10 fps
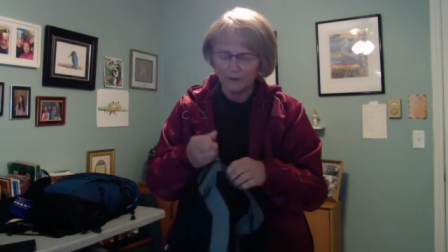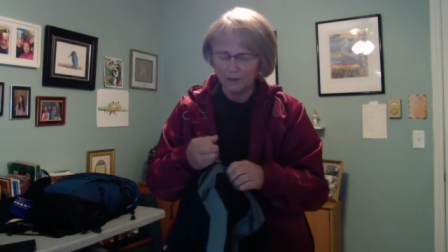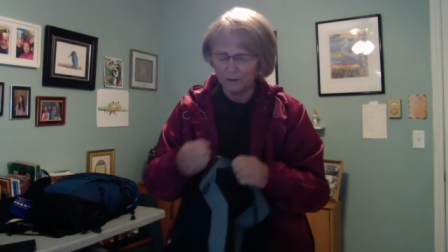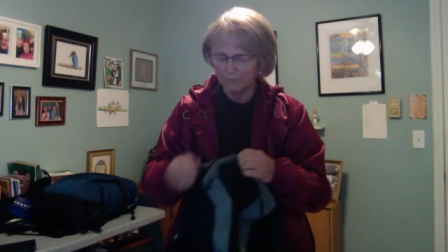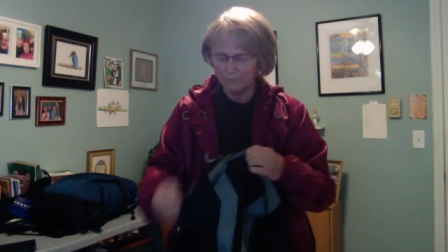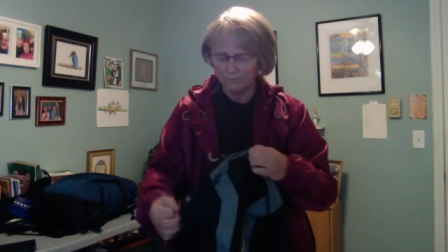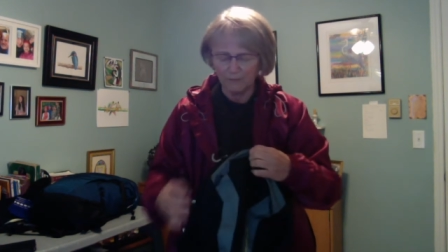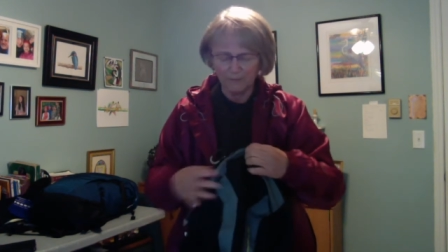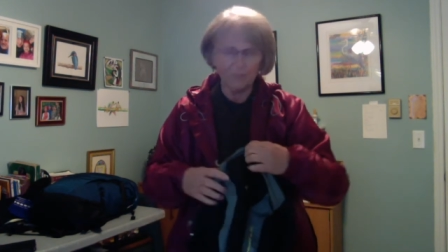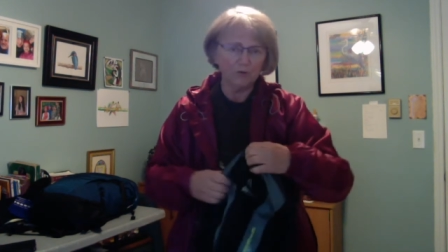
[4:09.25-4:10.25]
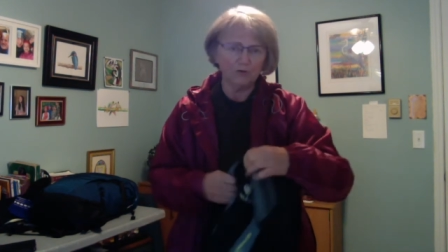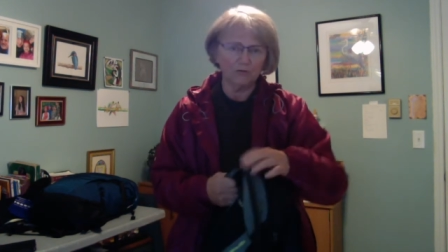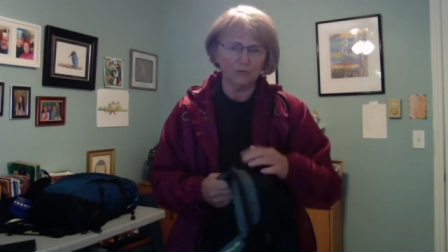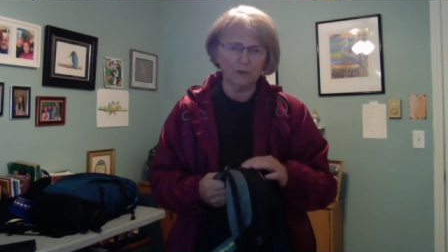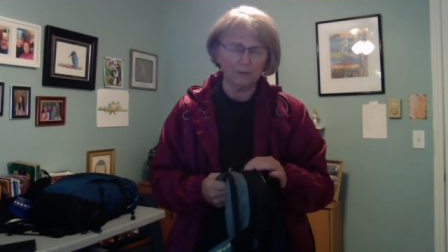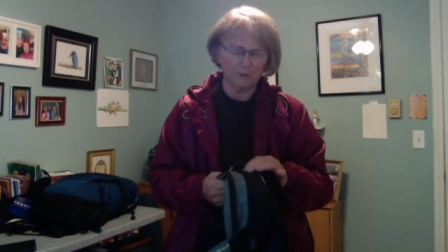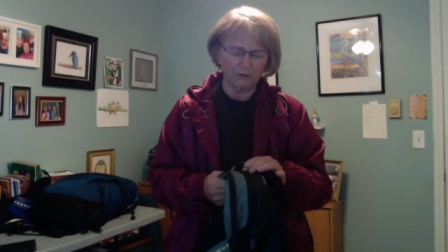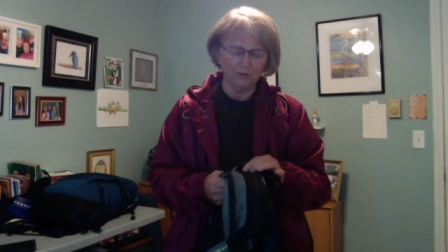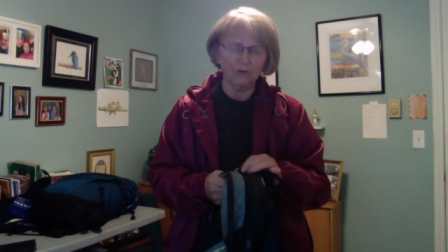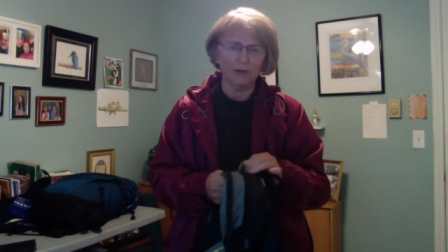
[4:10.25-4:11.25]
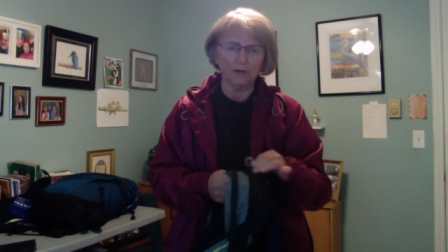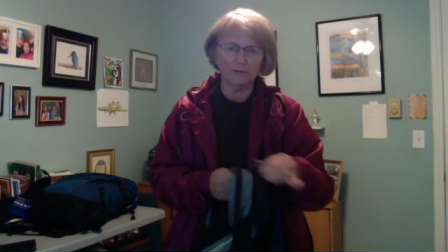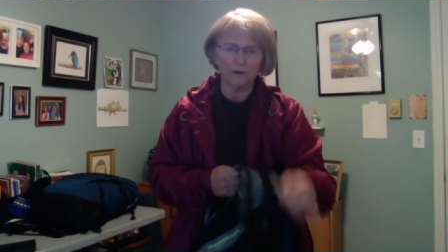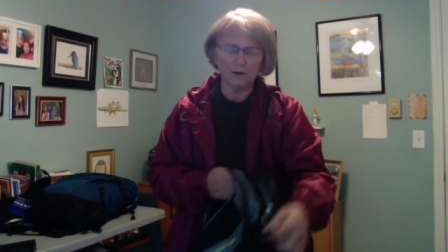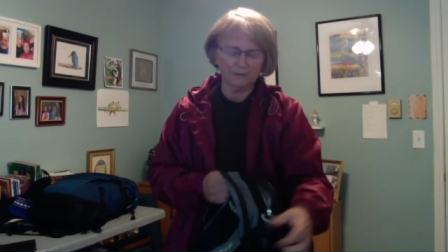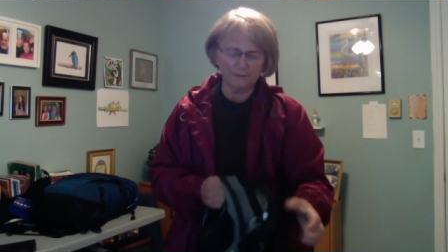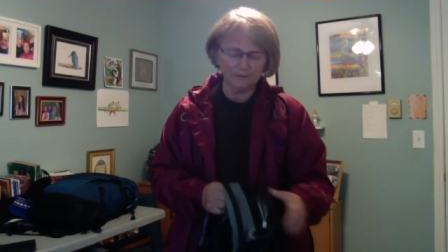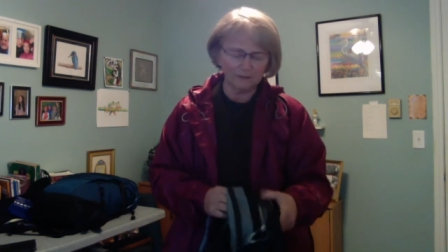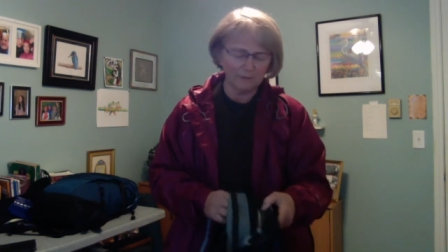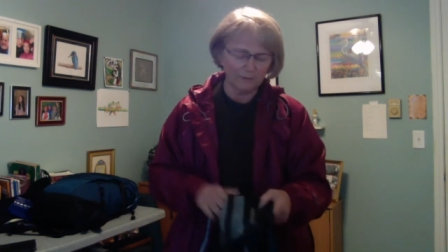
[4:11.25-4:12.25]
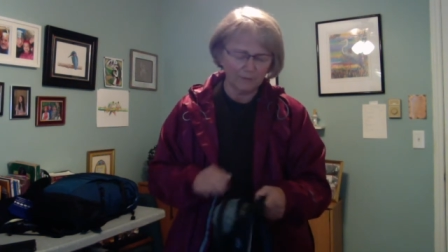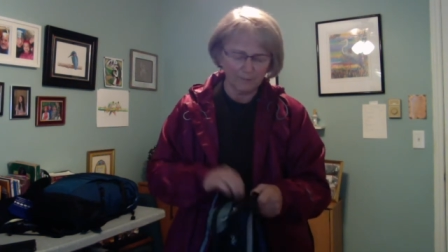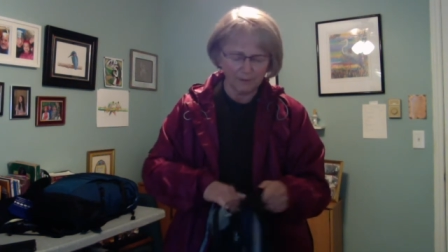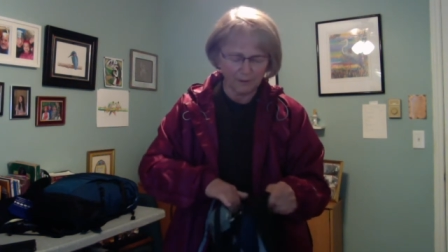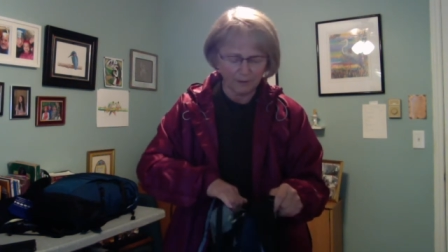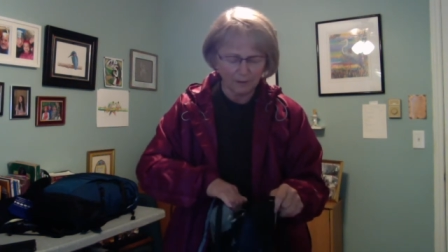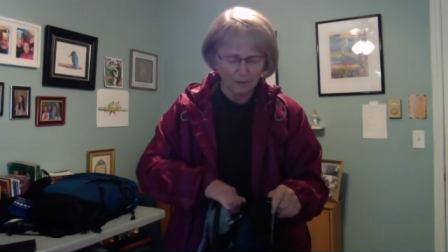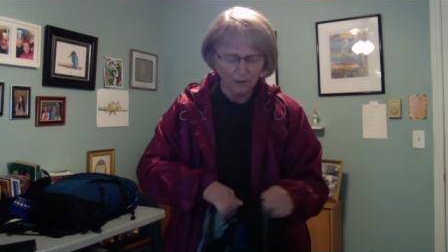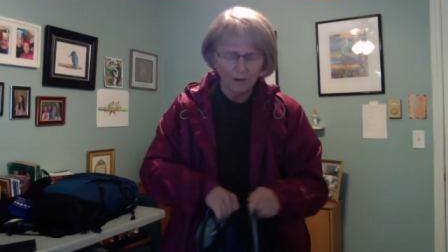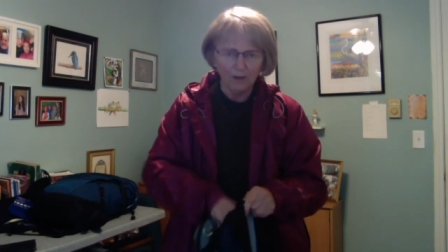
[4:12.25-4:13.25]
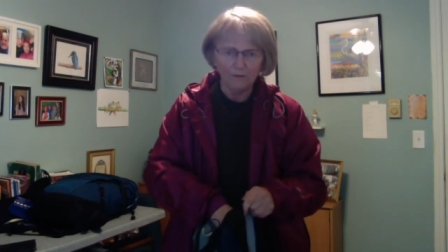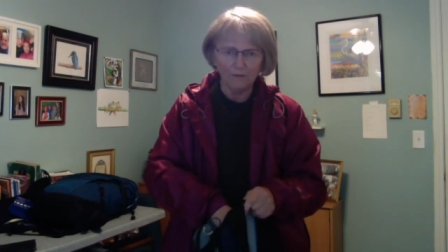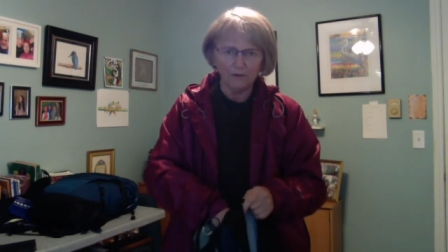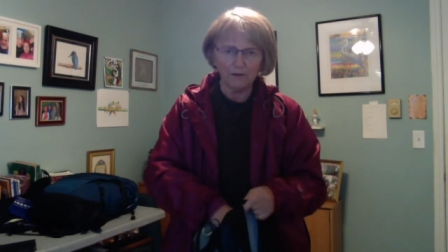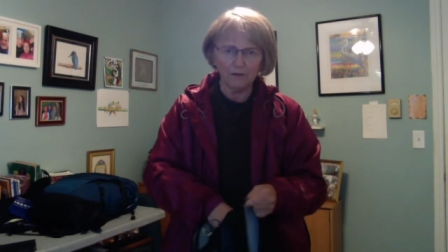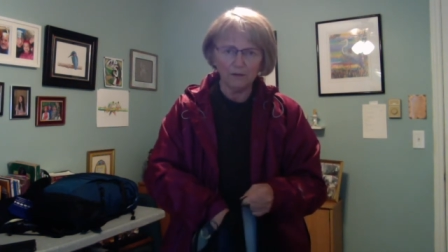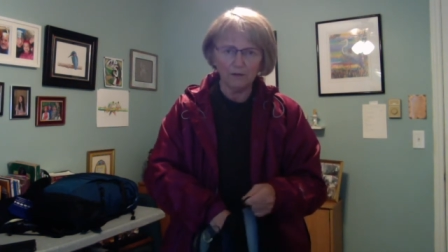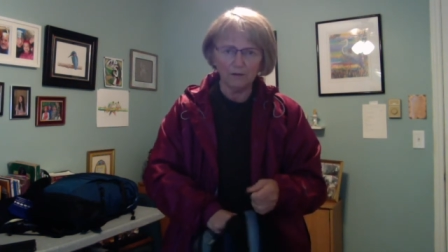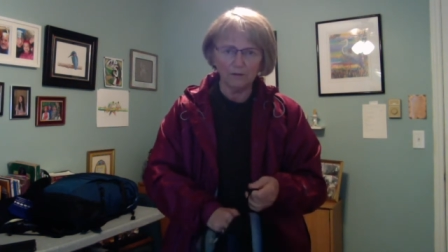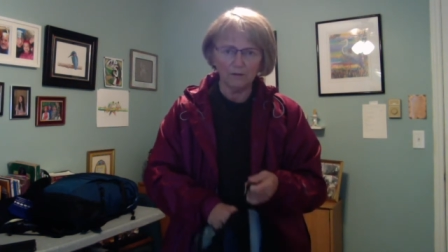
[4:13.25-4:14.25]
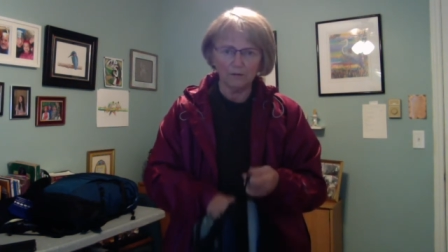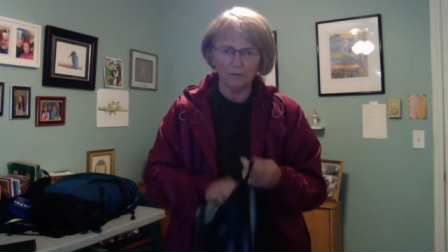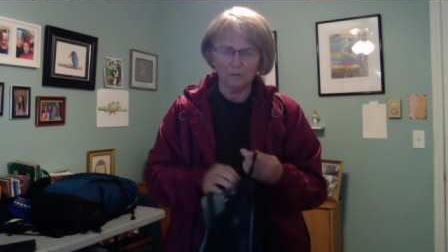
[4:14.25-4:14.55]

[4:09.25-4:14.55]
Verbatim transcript: um, maybe a book to read, but usually I try to sleep on the plane. And then in here,